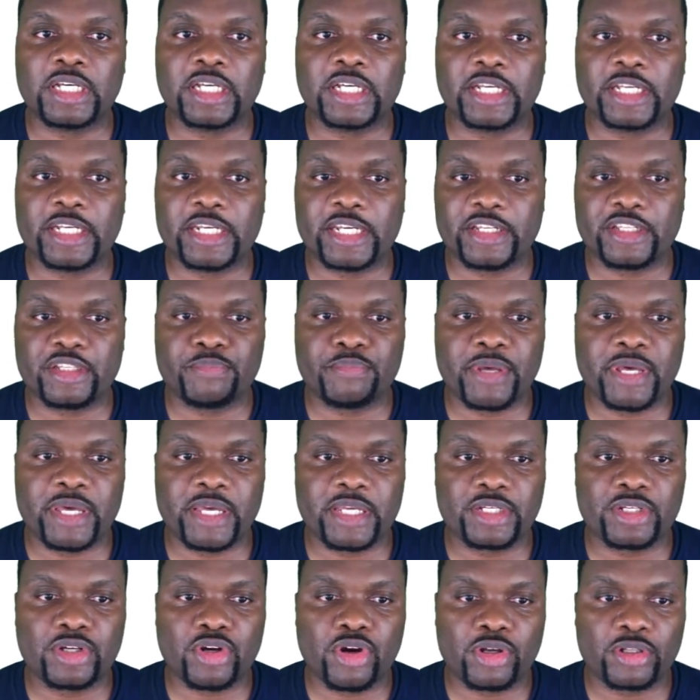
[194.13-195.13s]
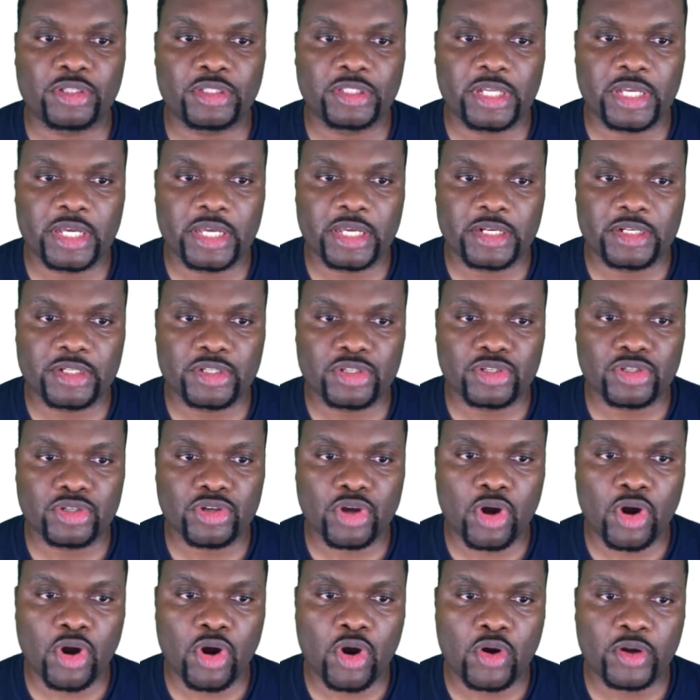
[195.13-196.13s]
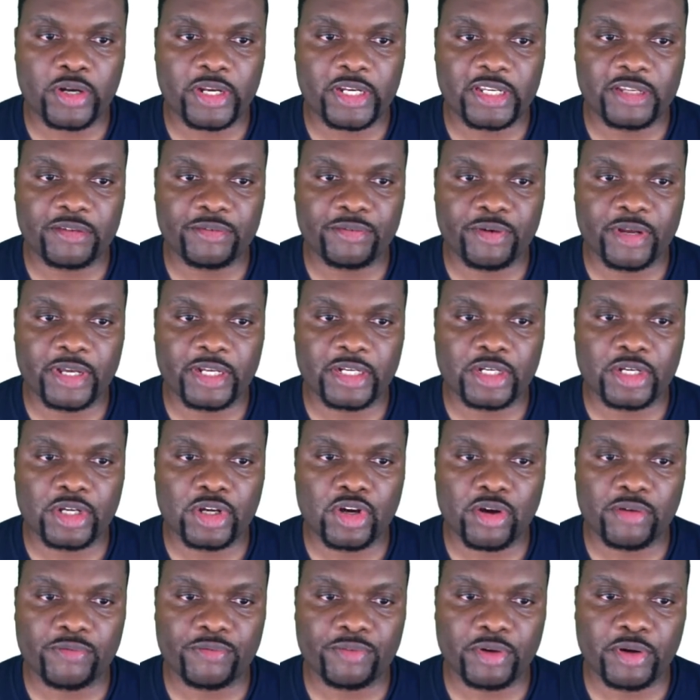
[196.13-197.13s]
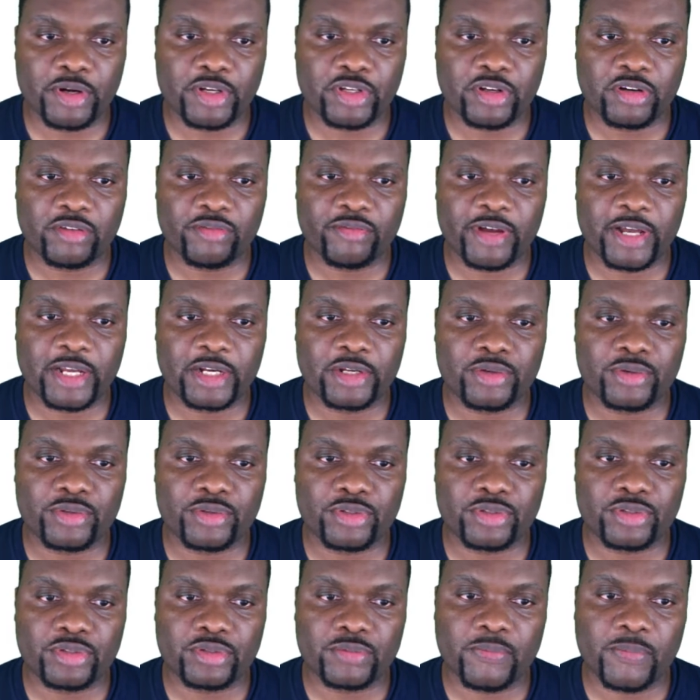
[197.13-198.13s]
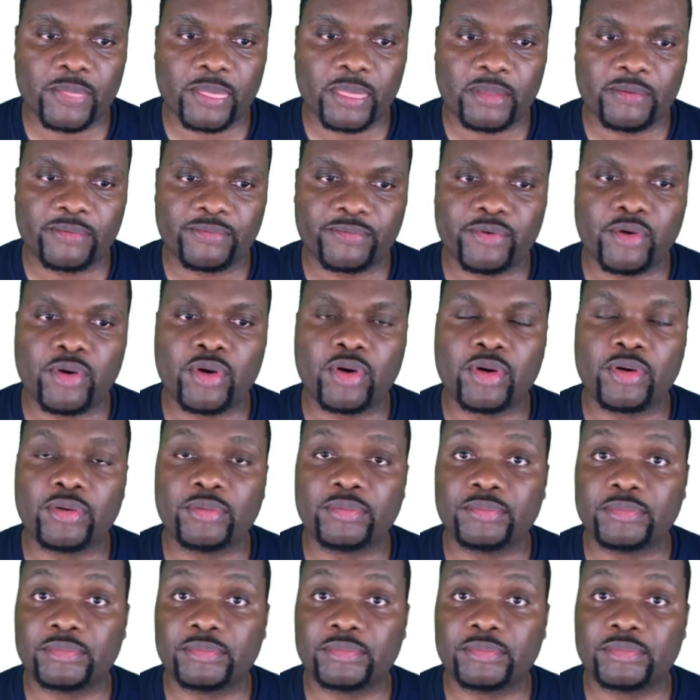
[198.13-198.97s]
This page contains all the different configuration values for